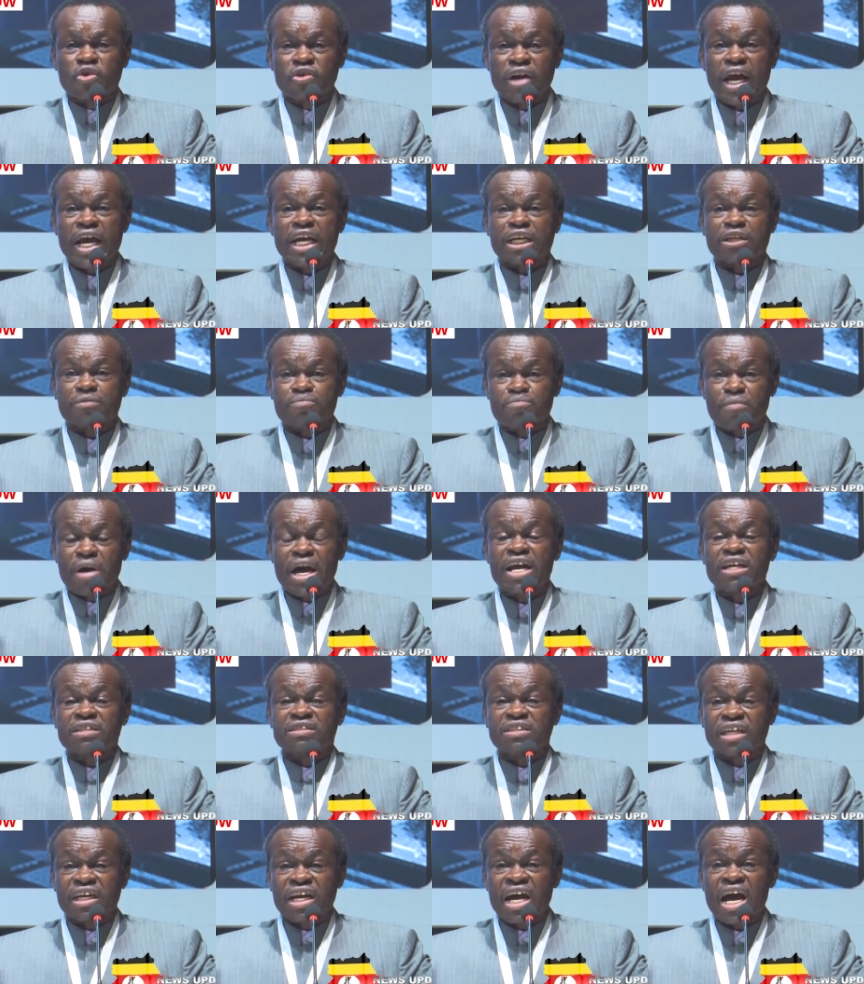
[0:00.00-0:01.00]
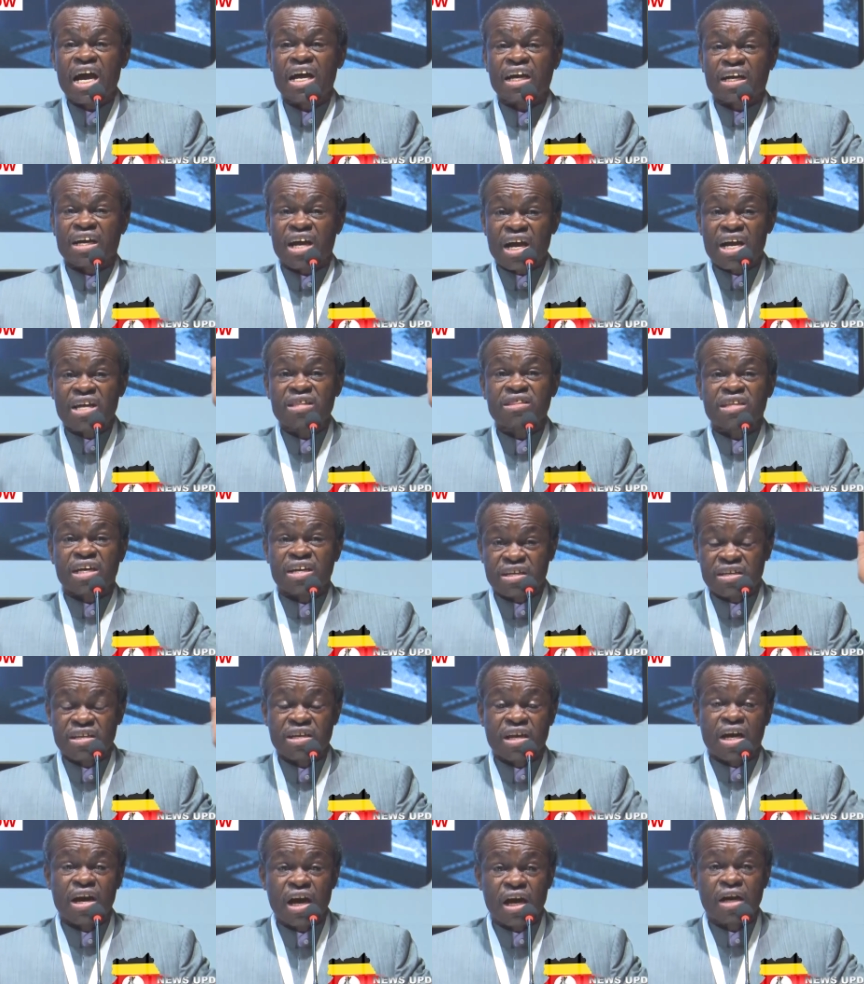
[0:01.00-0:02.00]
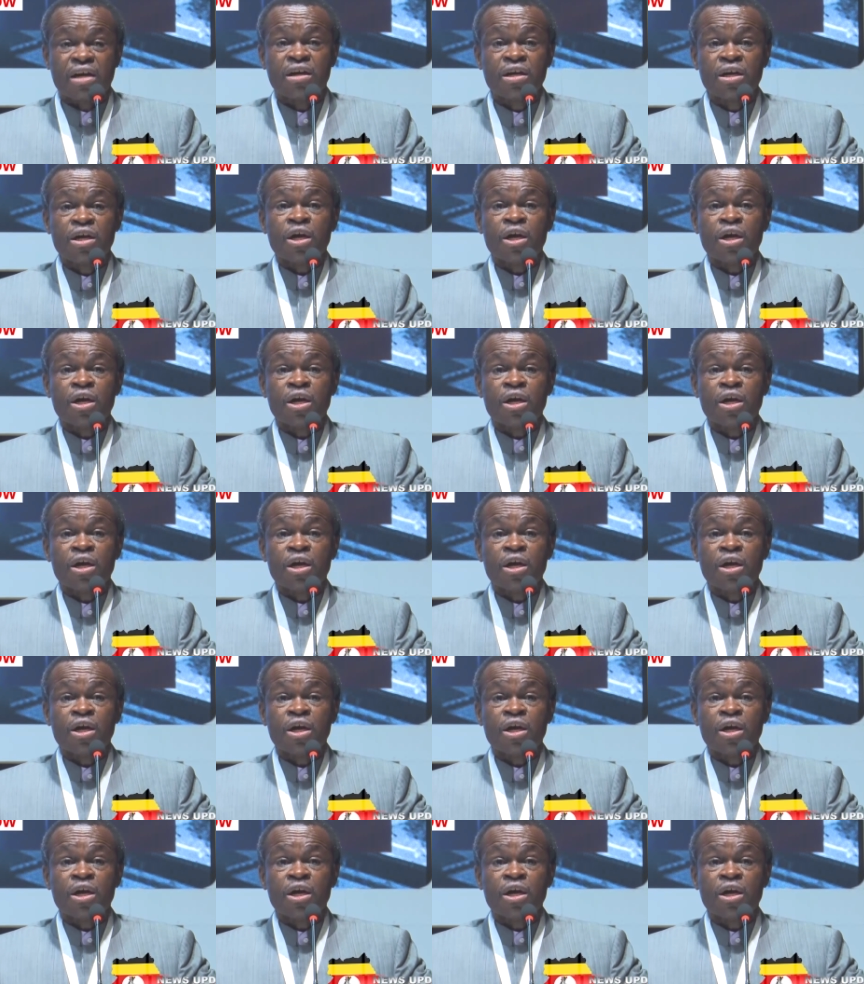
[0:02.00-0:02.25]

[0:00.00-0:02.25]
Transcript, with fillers: great minds that are gathered here,